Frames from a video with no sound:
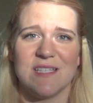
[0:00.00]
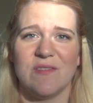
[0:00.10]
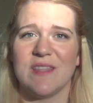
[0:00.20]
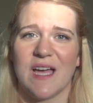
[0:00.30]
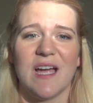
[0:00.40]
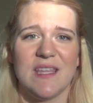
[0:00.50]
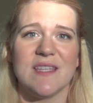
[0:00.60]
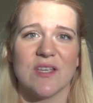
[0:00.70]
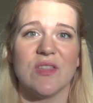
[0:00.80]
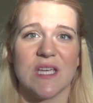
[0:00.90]
and stuff like that. I
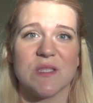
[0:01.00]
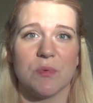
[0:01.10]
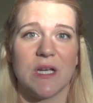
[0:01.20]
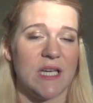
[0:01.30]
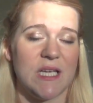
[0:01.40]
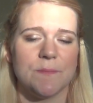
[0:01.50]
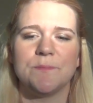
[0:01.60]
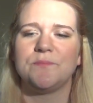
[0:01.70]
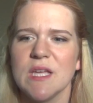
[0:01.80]
think they'll think it's pretty neat.